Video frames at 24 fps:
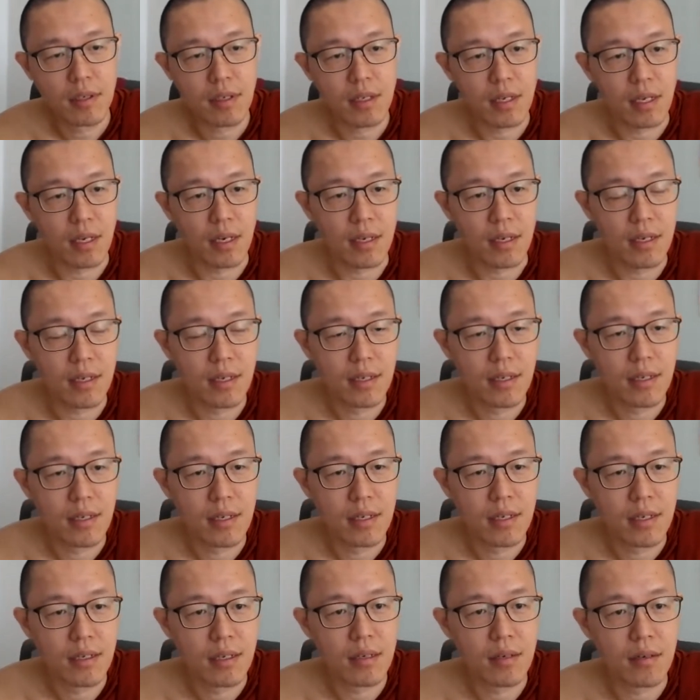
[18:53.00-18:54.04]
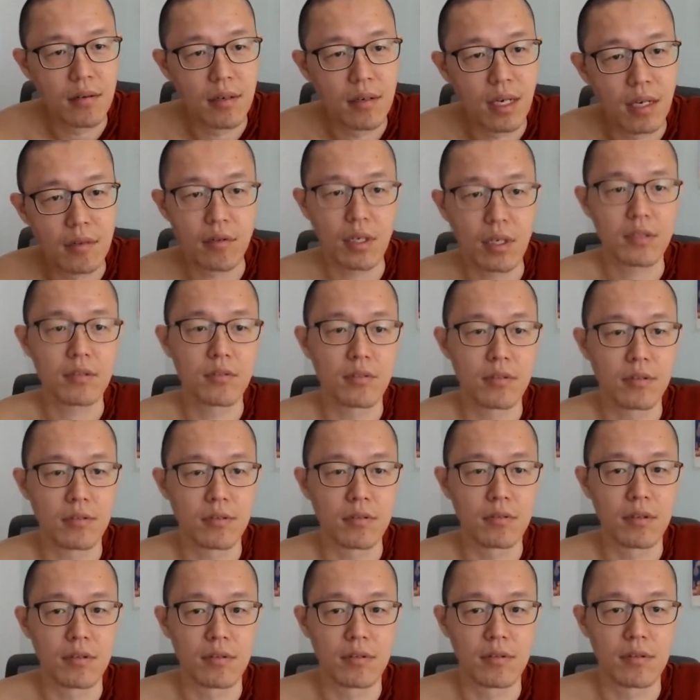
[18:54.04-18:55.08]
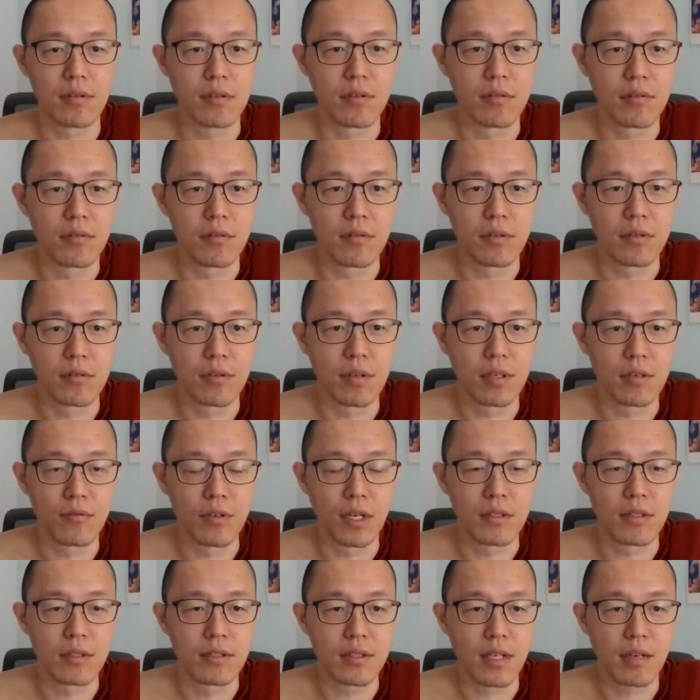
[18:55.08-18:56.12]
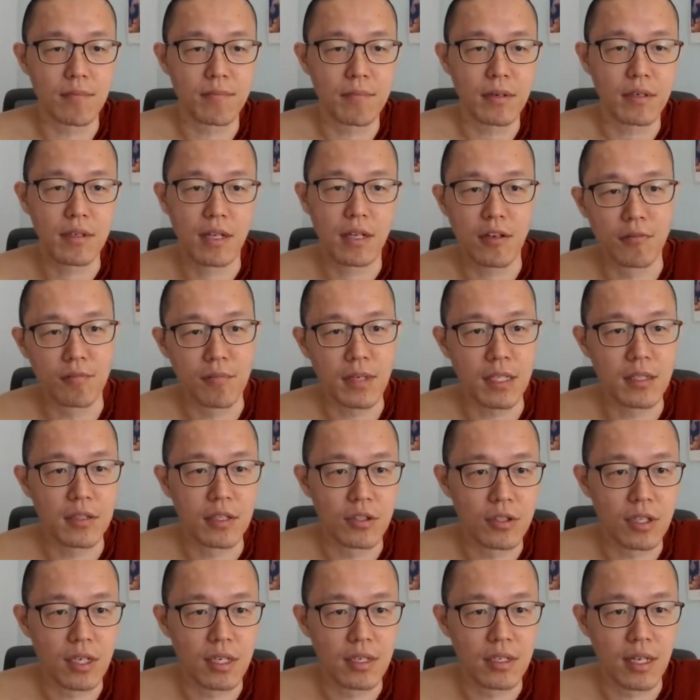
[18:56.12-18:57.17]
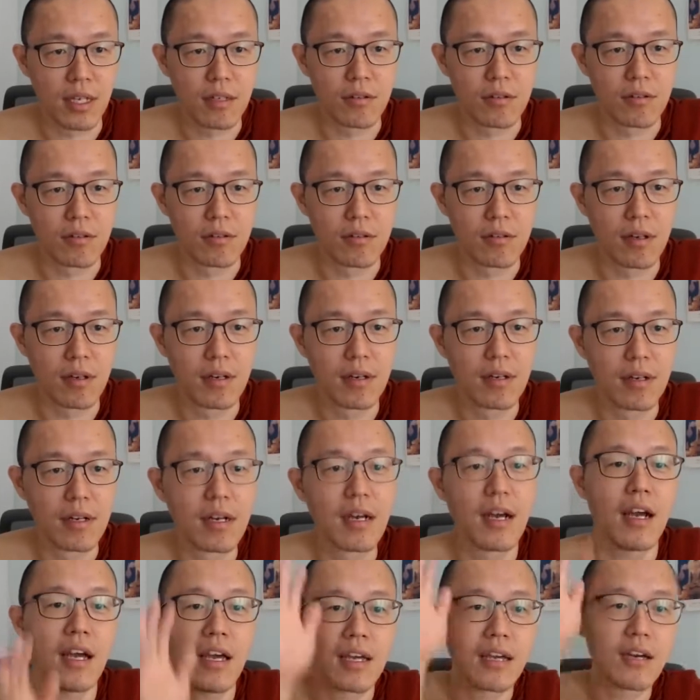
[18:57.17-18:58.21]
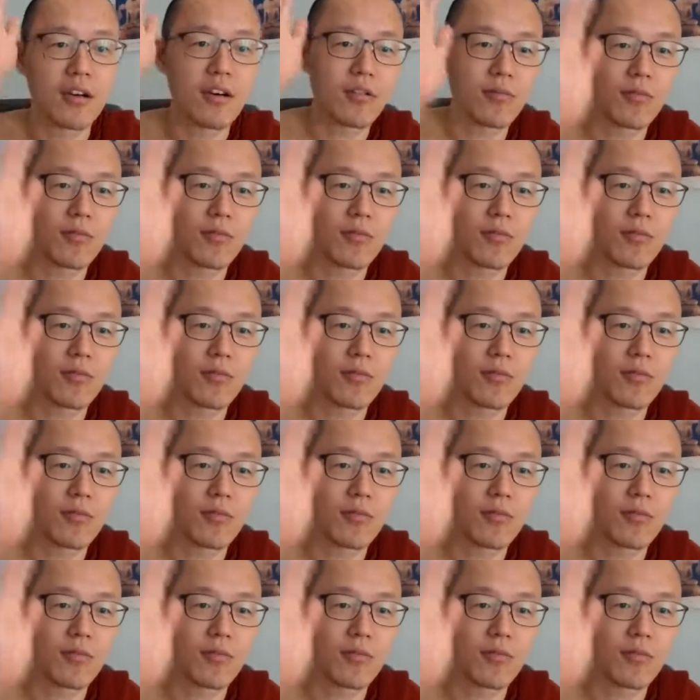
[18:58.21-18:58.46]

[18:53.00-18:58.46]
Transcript: Yeah. Otherwise, you be a disciple, then you meet teacher, then you, once